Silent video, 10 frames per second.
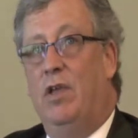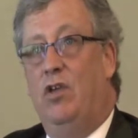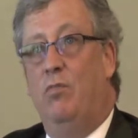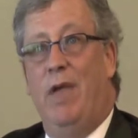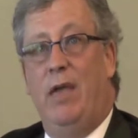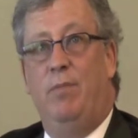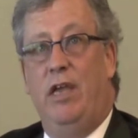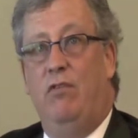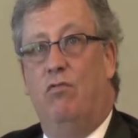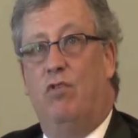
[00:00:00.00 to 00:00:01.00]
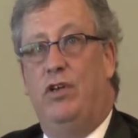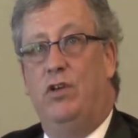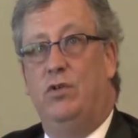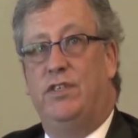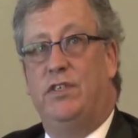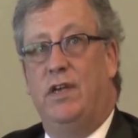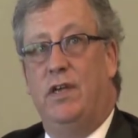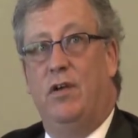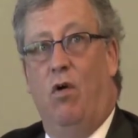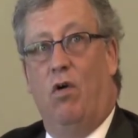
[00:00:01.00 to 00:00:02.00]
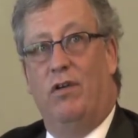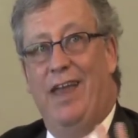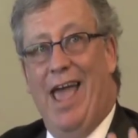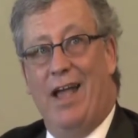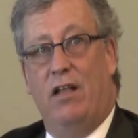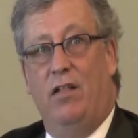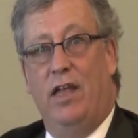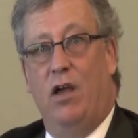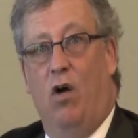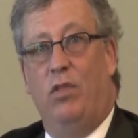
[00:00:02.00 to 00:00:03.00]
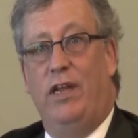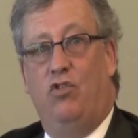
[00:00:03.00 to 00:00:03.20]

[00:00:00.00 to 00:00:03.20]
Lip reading: you may be reducing or tackling only